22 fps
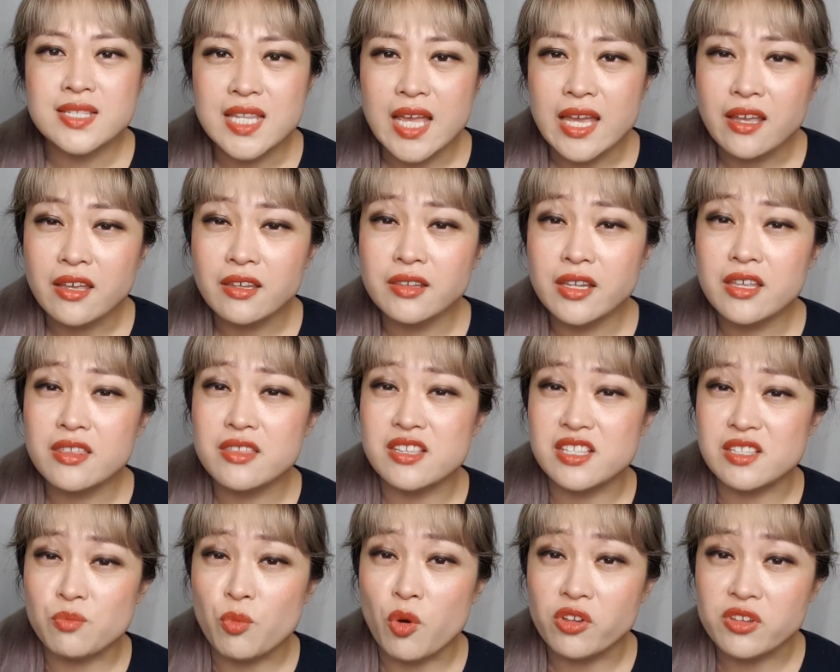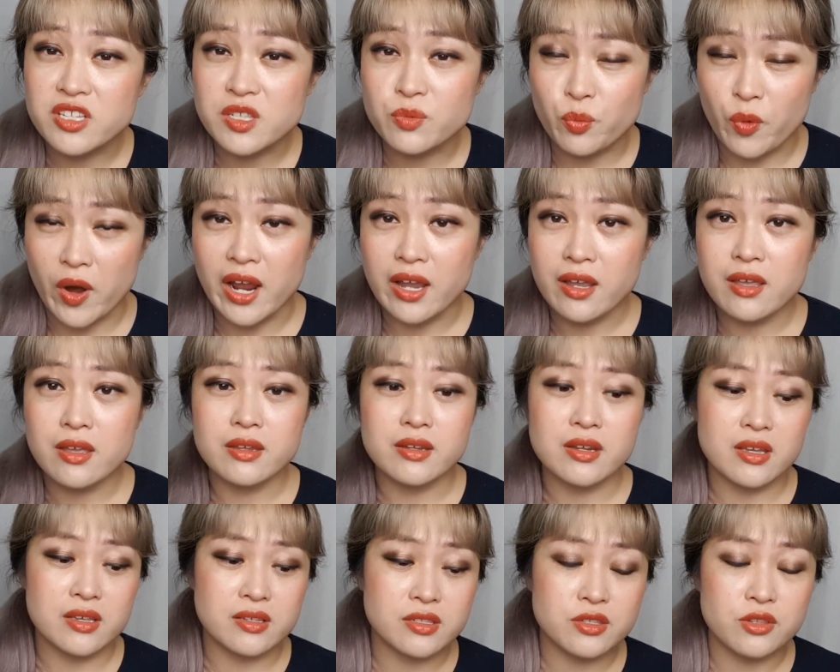Secondly, the smallest
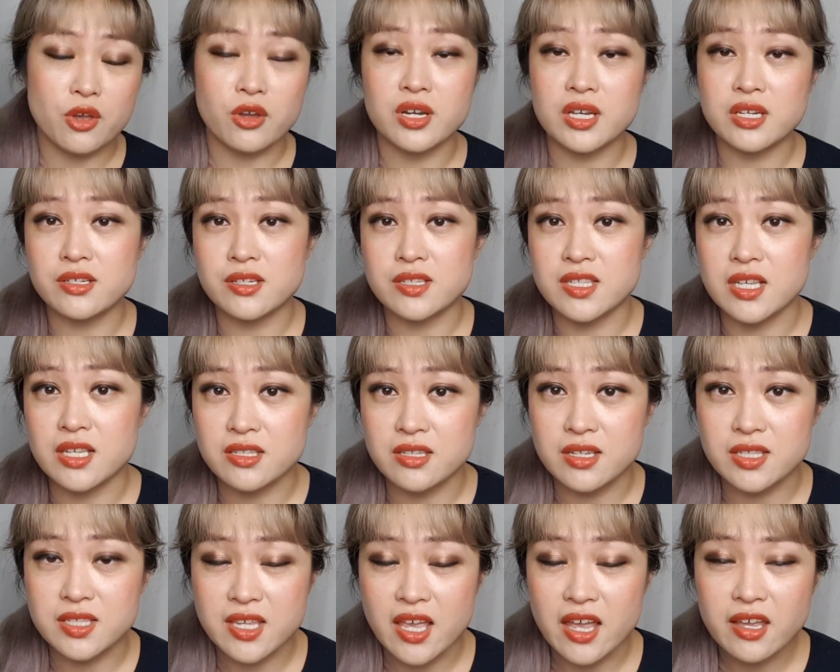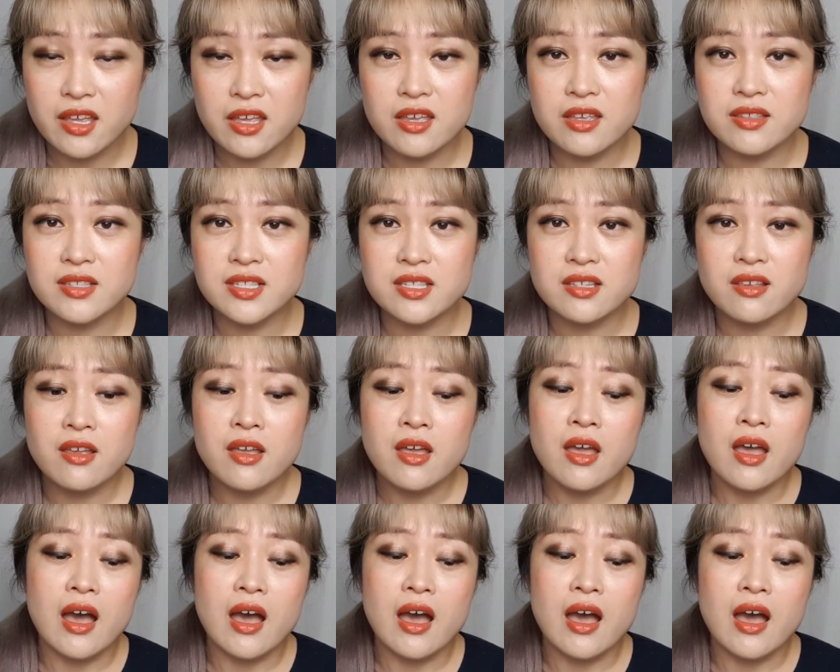bracket is 30 to 60 seconds.